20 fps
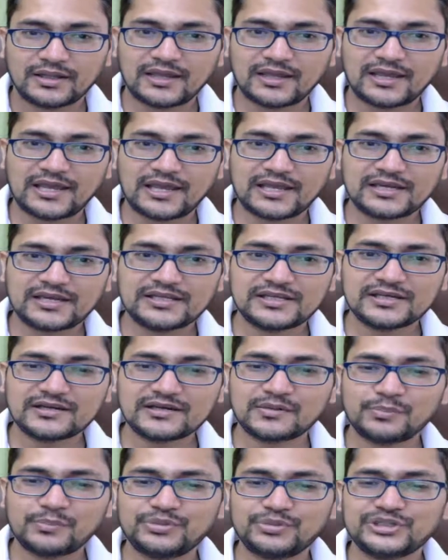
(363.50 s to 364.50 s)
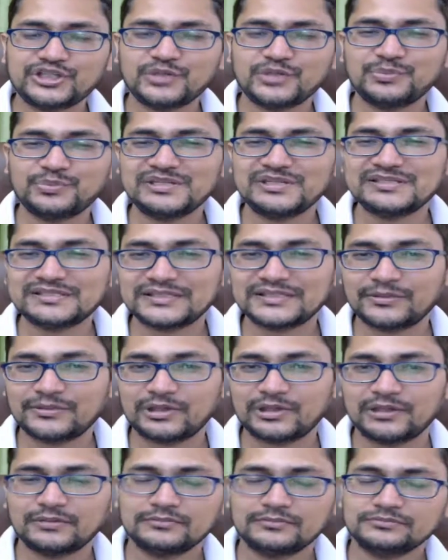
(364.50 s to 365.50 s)
and here bishop
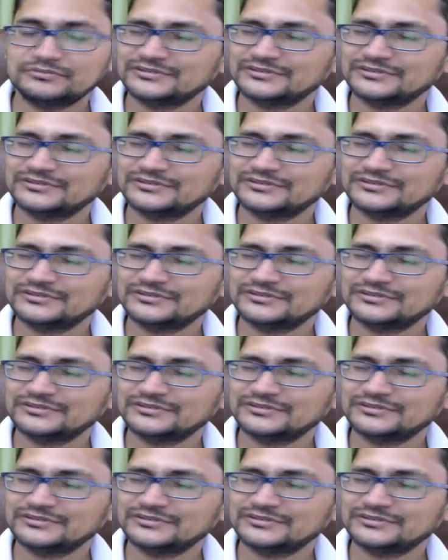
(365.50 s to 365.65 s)
e7